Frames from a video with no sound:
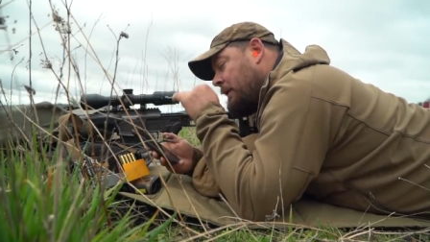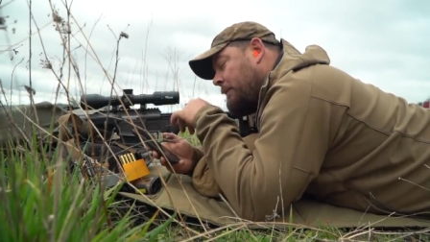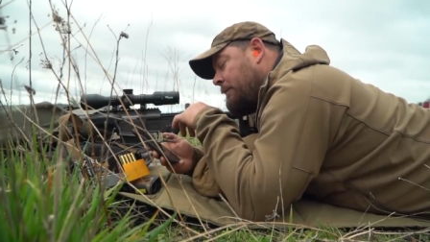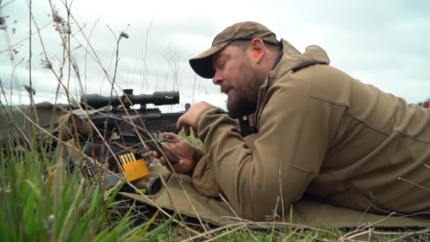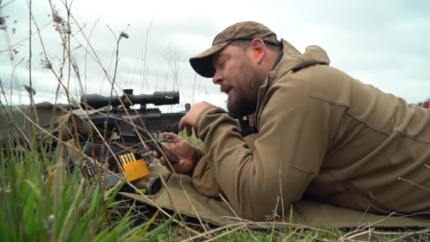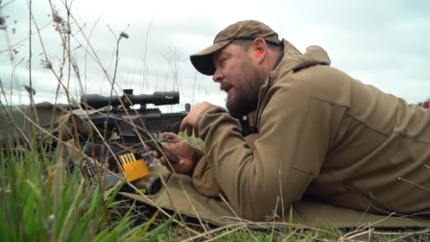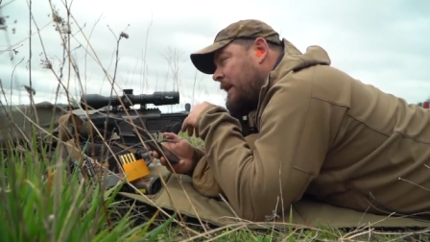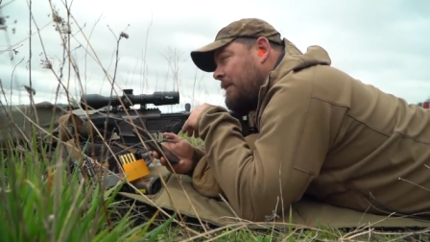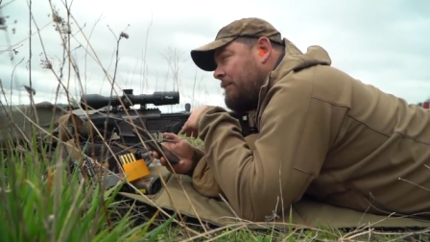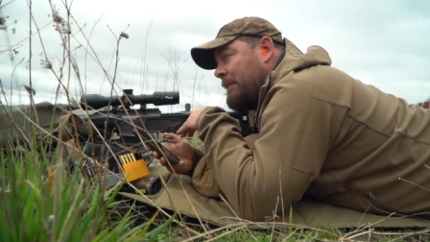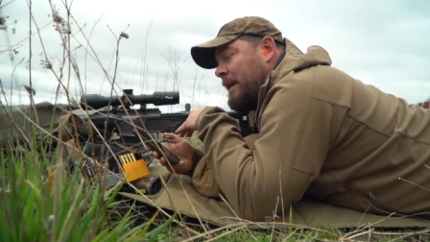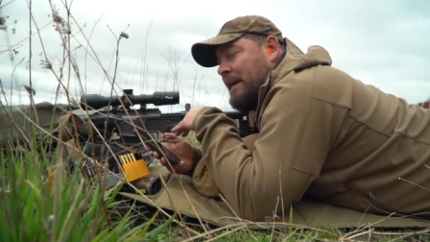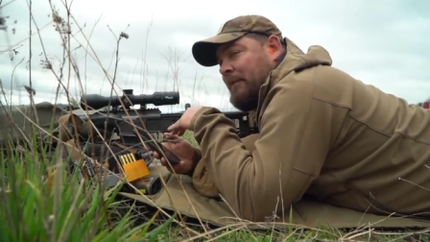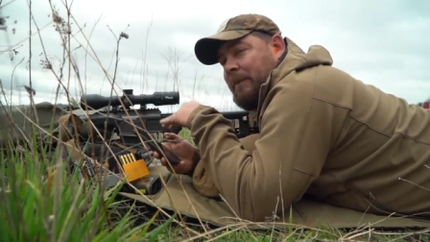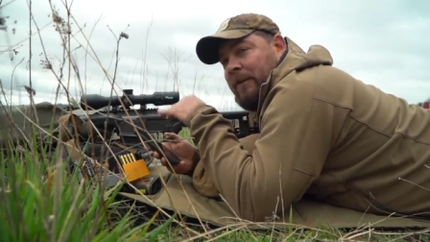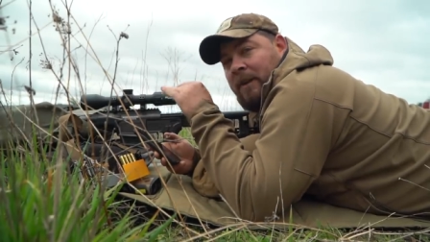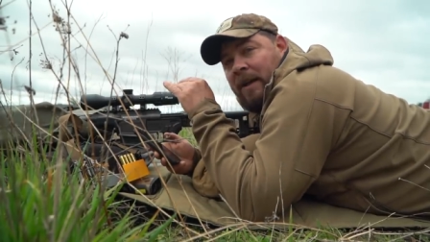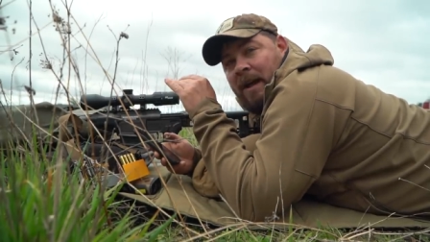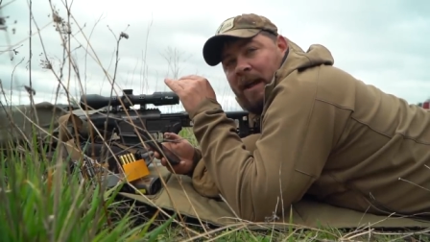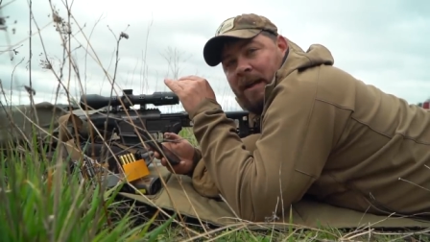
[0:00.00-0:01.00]
to pick up my
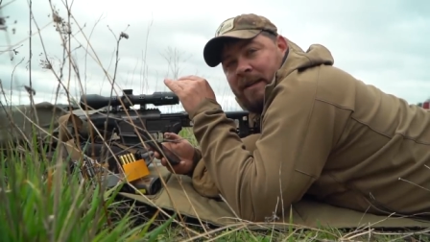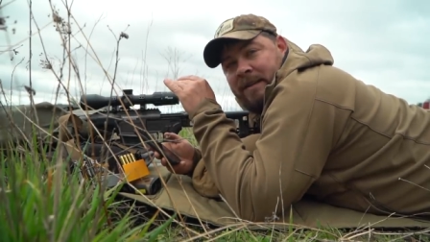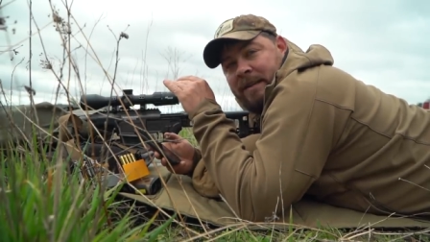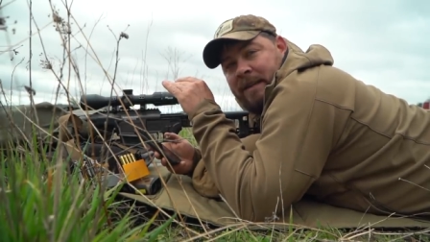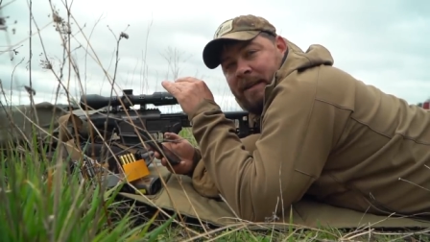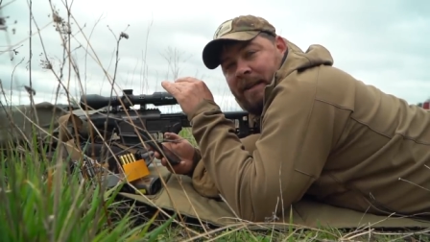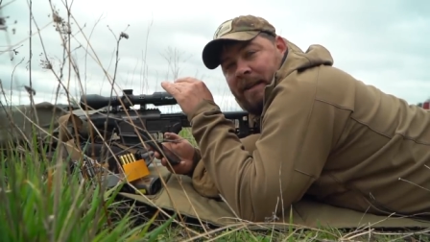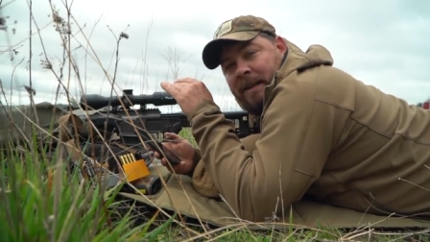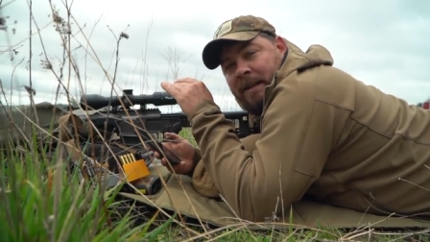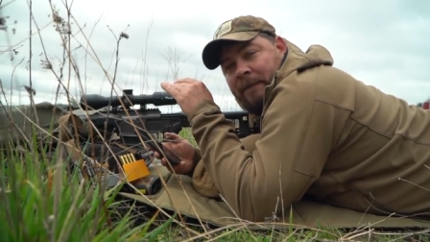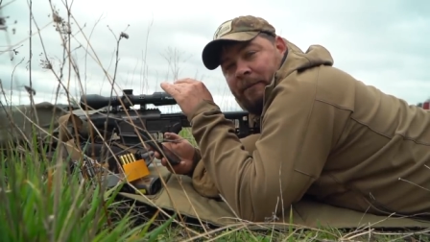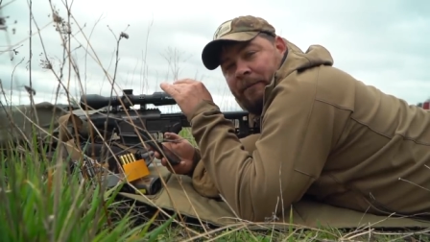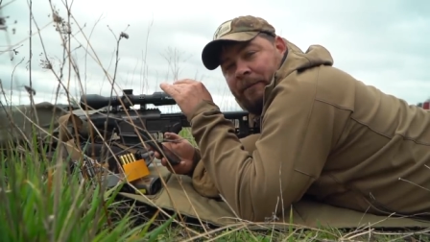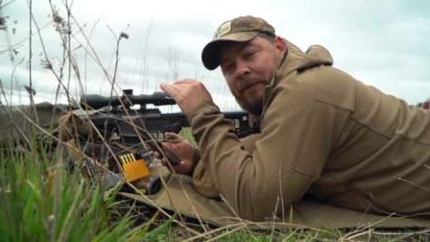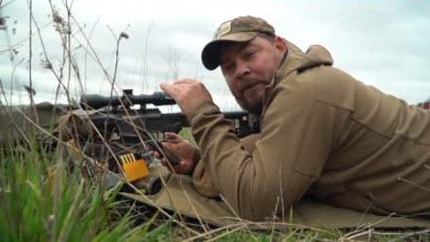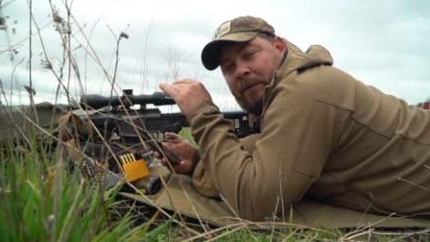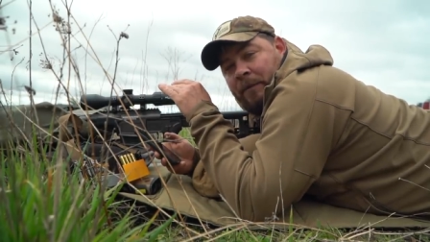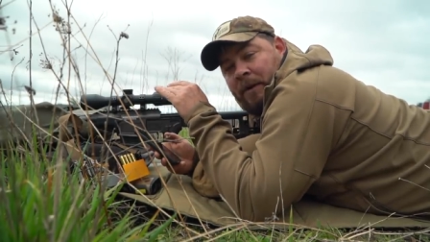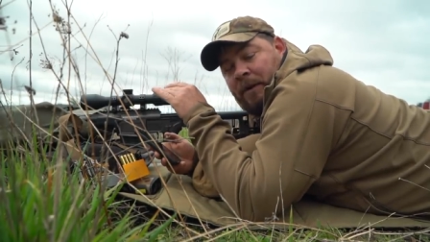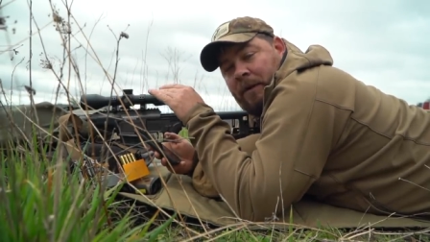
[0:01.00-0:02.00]
velocity
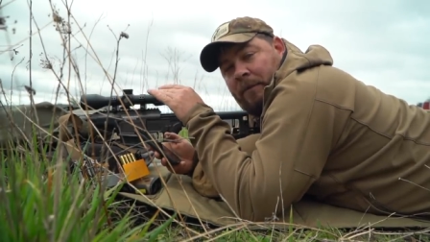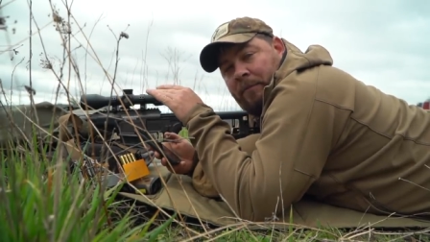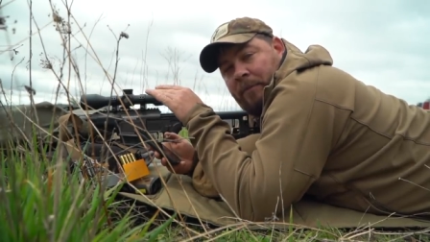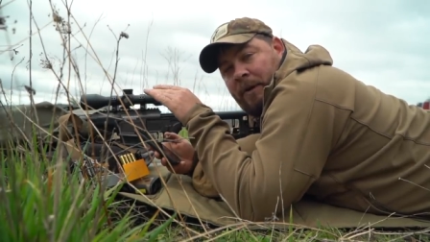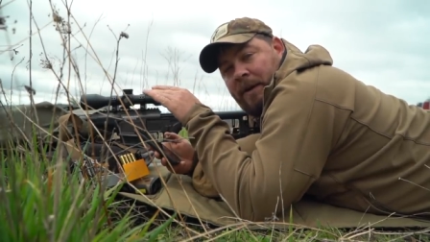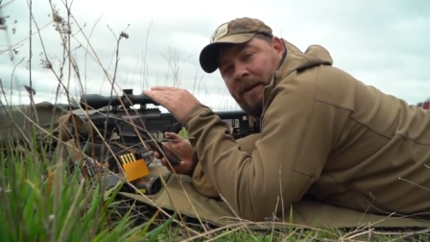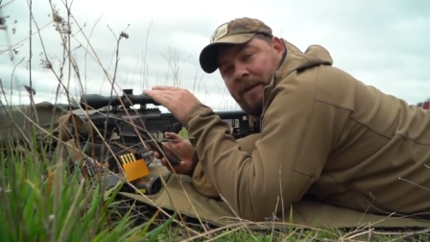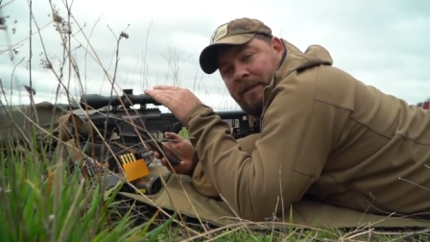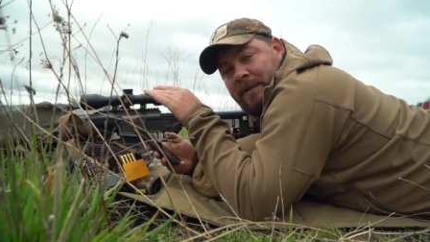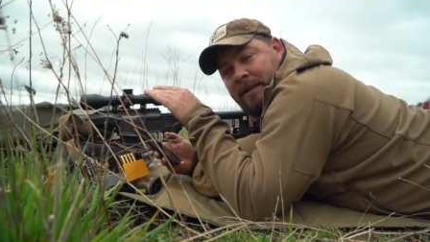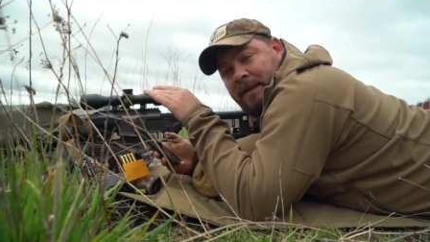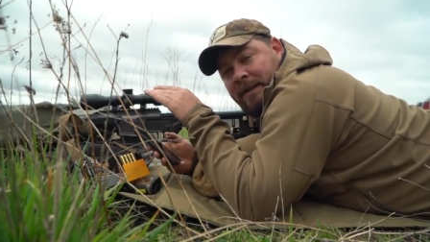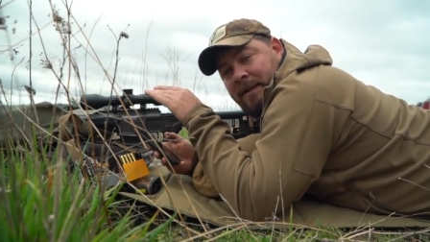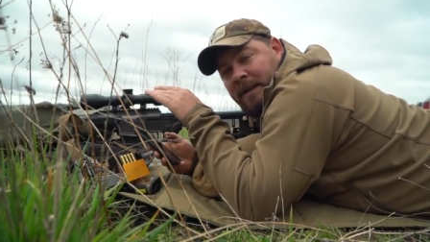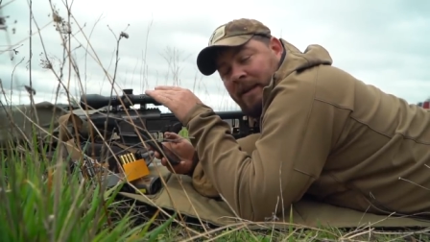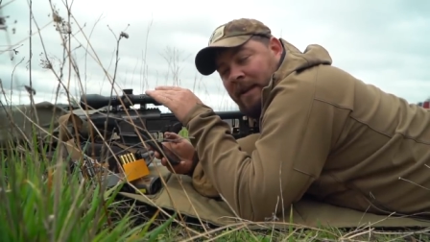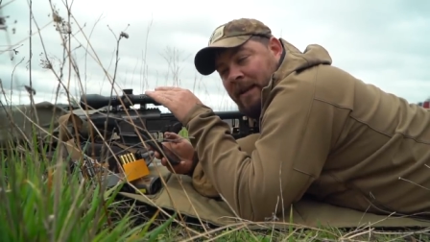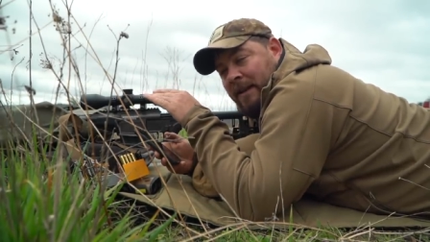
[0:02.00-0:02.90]
to where it brings it